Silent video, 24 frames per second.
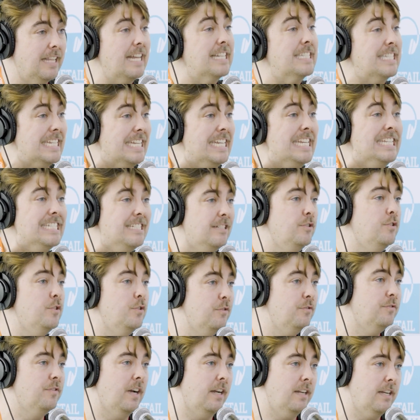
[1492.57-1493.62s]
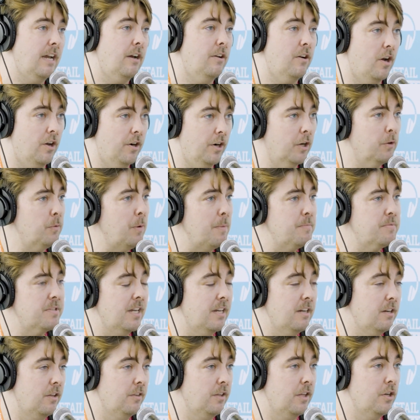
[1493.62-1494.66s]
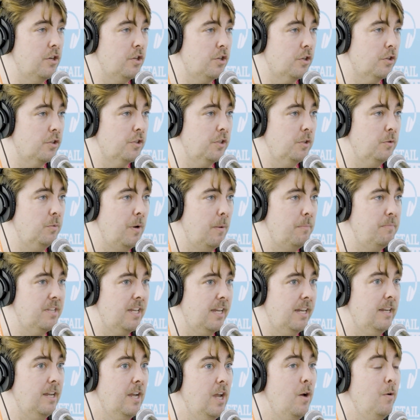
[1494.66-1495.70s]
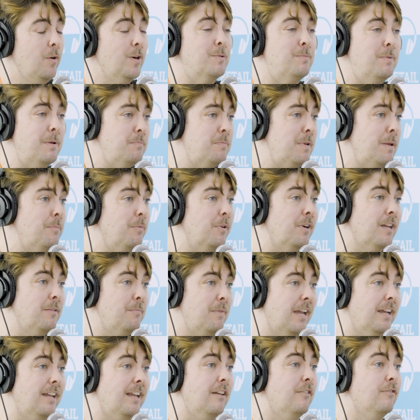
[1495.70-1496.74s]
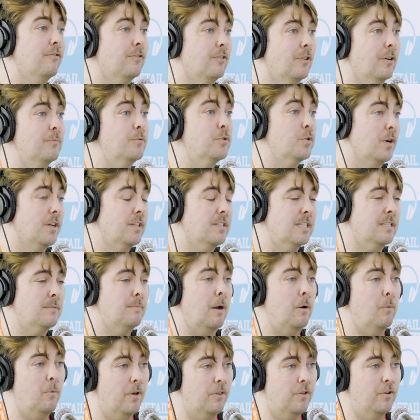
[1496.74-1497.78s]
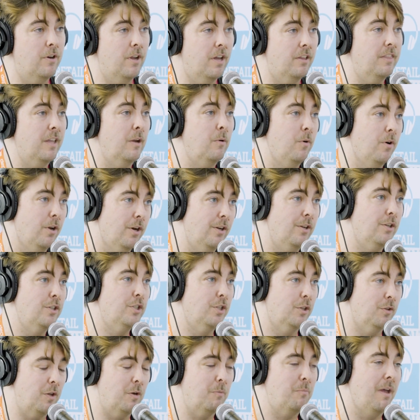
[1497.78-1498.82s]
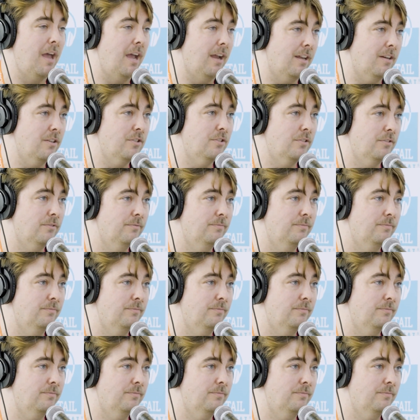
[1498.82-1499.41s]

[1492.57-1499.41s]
That's easy to find out on our website, on the InsureShield website, which means people can make informed choices about whether or not they want to insure their package.